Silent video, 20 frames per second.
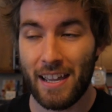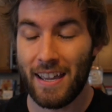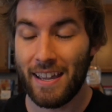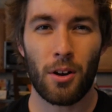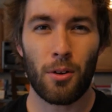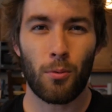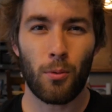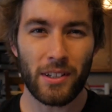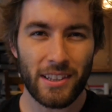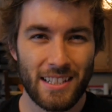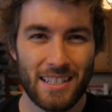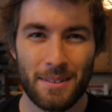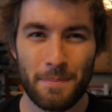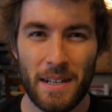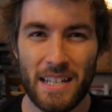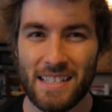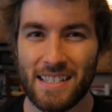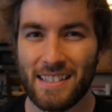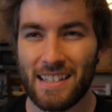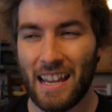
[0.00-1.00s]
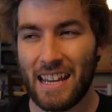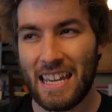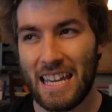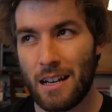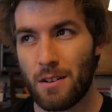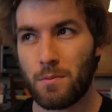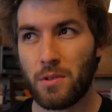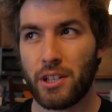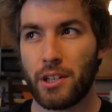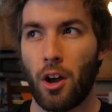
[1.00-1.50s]
So what this means is I
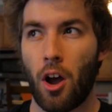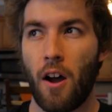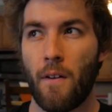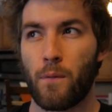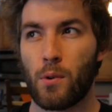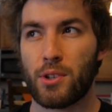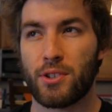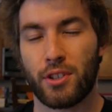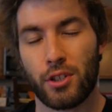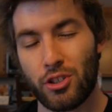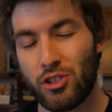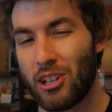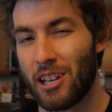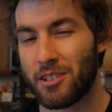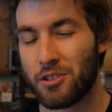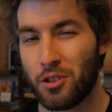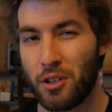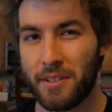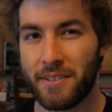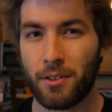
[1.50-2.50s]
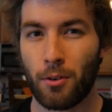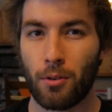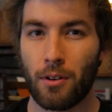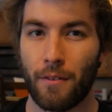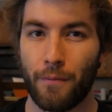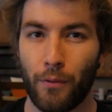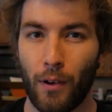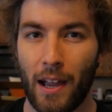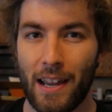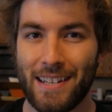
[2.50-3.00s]
can't really offer suggestions or
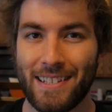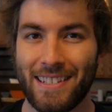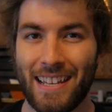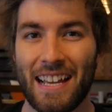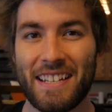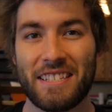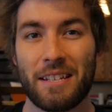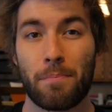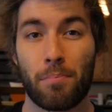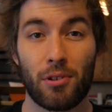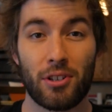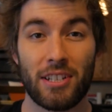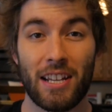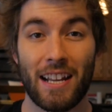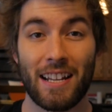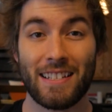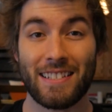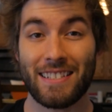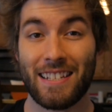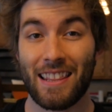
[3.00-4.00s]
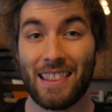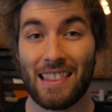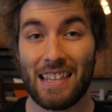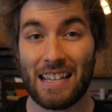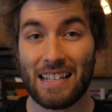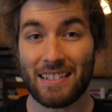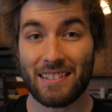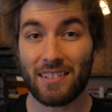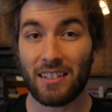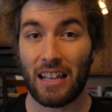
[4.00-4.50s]
advice as it pertains to
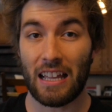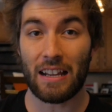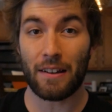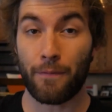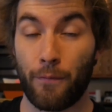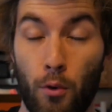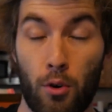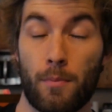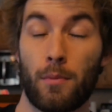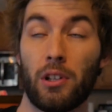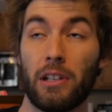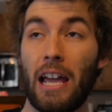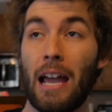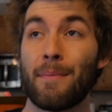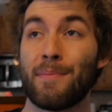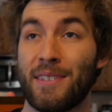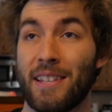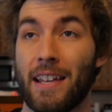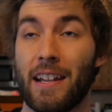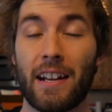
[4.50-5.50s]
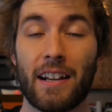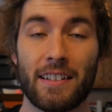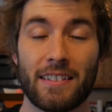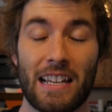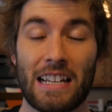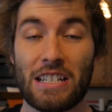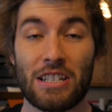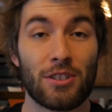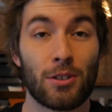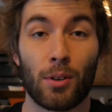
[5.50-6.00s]
things like formal lab settings.
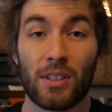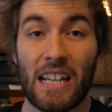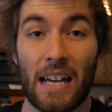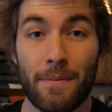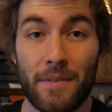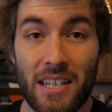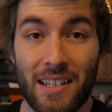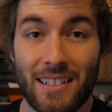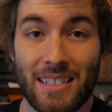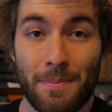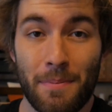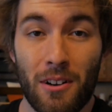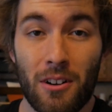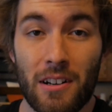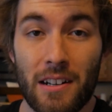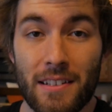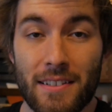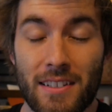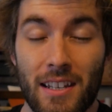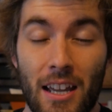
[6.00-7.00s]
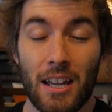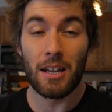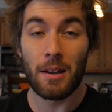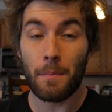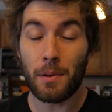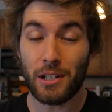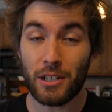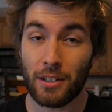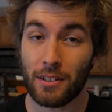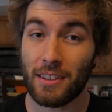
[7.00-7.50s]
I just don't have the experience.
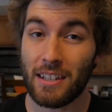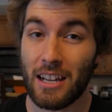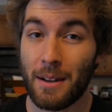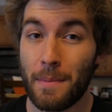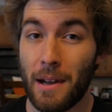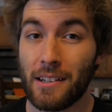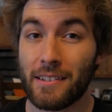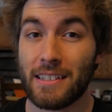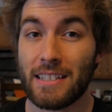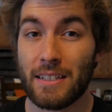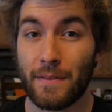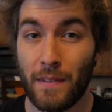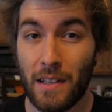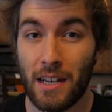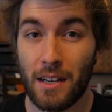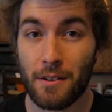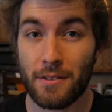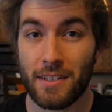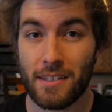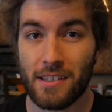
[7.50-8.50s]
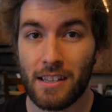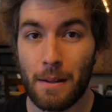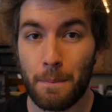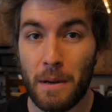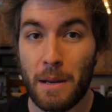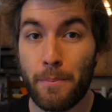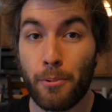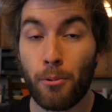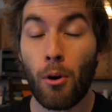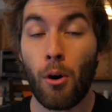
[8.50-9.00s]
But a good thing about these videos is that
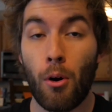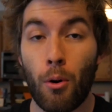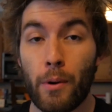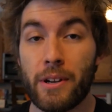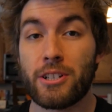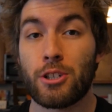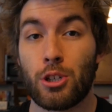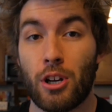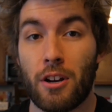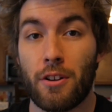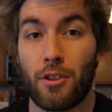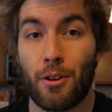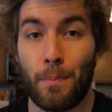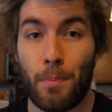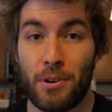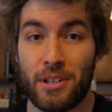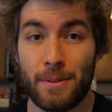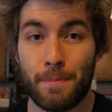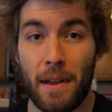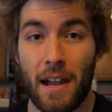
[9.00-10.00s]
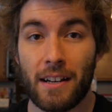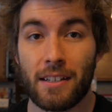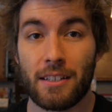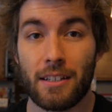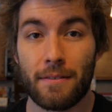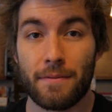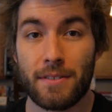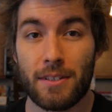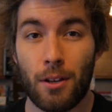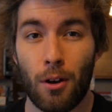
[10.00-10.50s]
people always share their
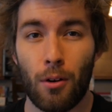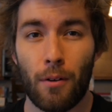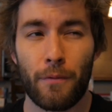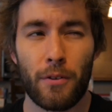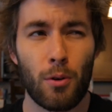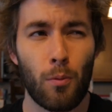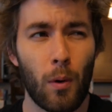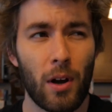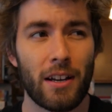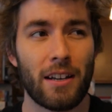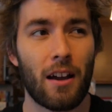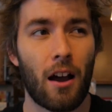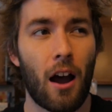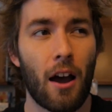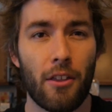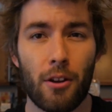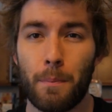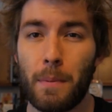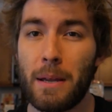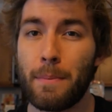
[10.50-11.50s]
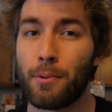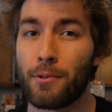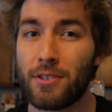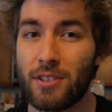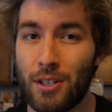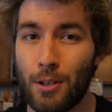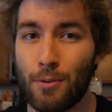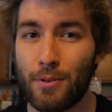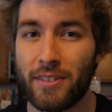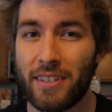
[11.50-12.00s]
perspectives. So if you want other people's
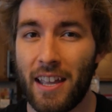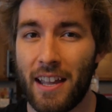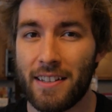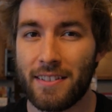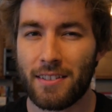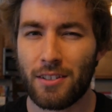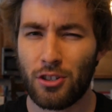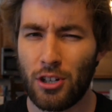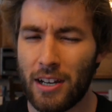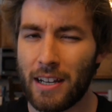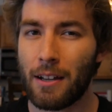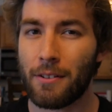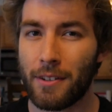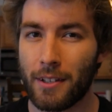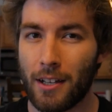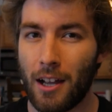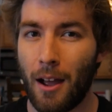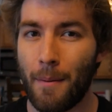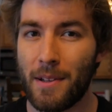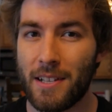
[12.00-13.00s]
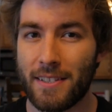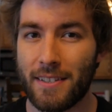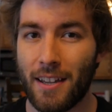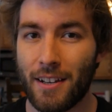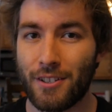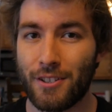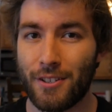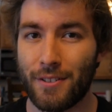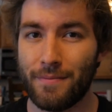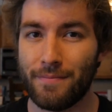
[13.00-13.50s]
two cents, check out the comment
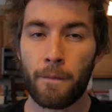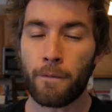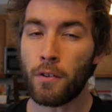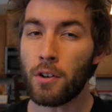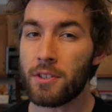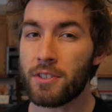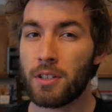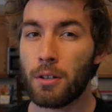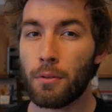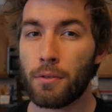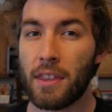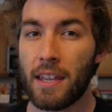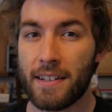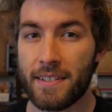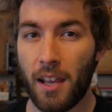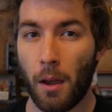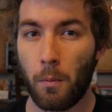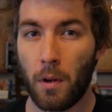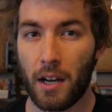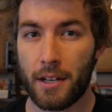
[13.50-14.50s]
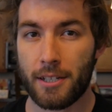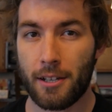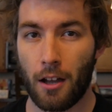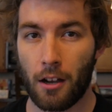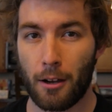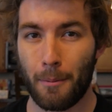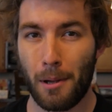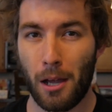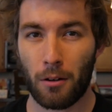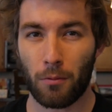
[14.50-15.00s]
section. The first two things I want to
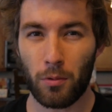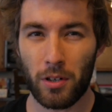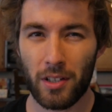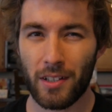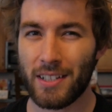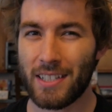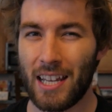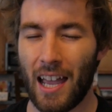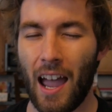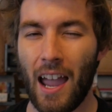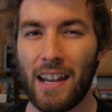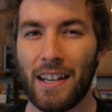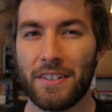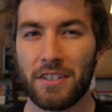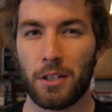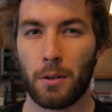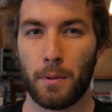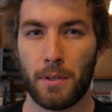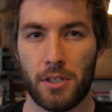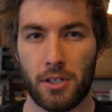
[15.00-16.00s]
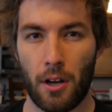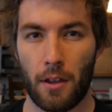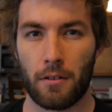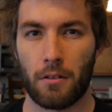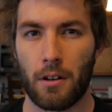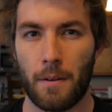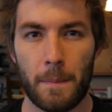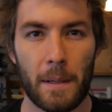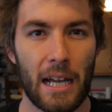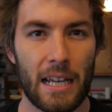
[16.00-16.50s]
talk about really tie into each
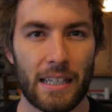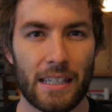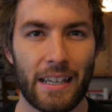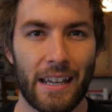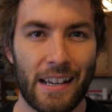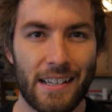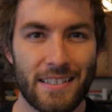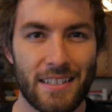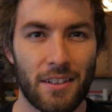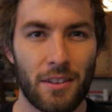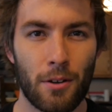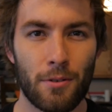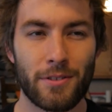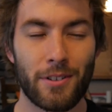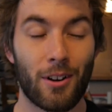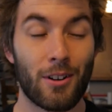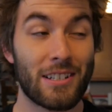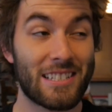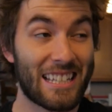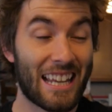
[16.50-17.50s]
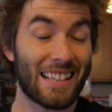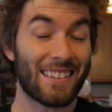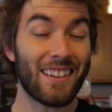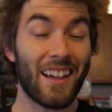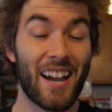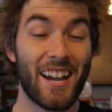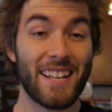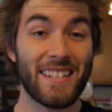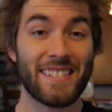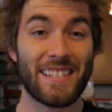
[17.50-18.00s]
other in my case, and those are
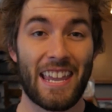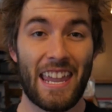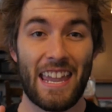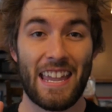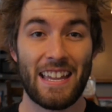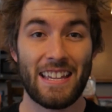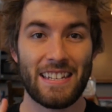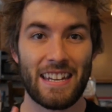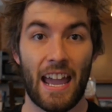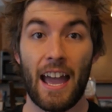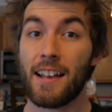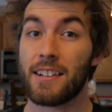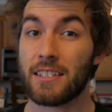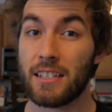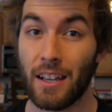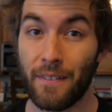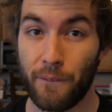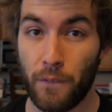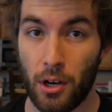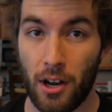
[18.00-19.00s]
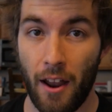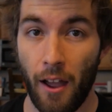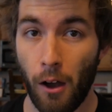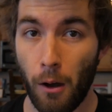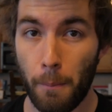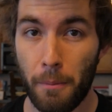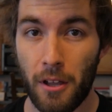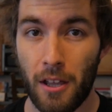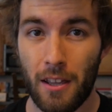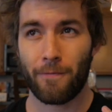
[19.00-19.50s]
deadlines and asking for help.